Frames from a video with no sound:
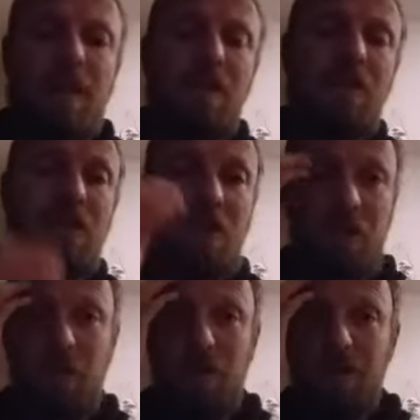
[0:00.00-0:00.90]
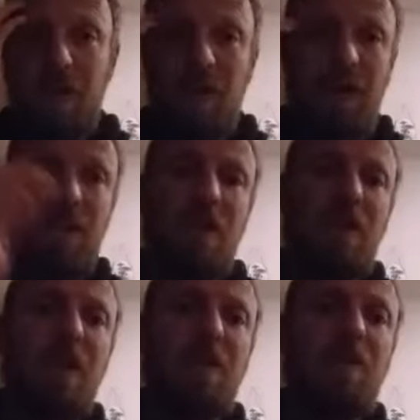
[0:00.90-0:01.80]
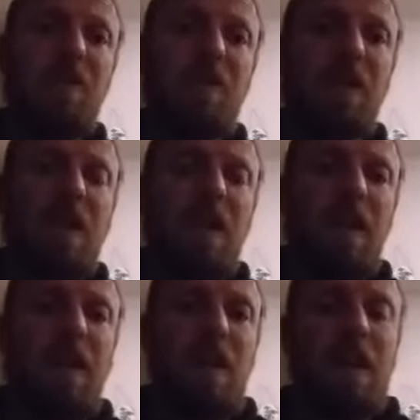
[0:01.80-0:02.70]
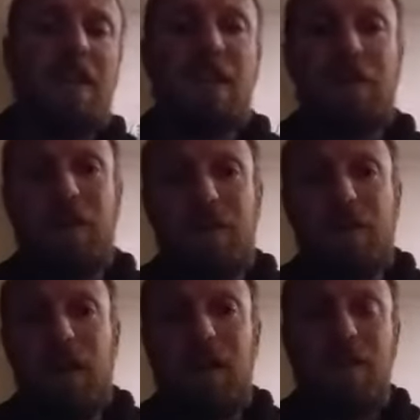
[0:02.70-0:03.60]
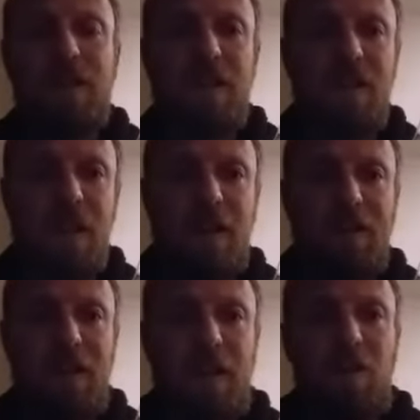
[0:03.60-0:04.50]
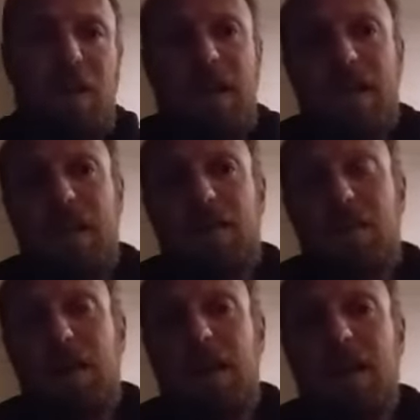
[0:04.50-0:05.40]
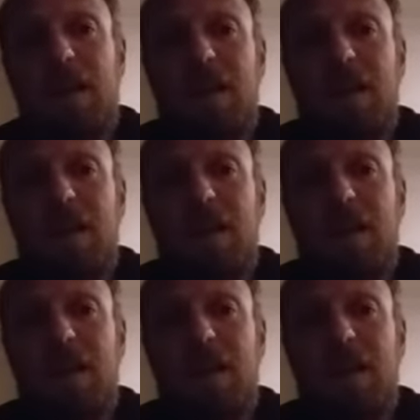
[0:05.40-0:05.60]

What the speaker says: stew cubes. Now these are cubes in different flavors. In South Africa we get them in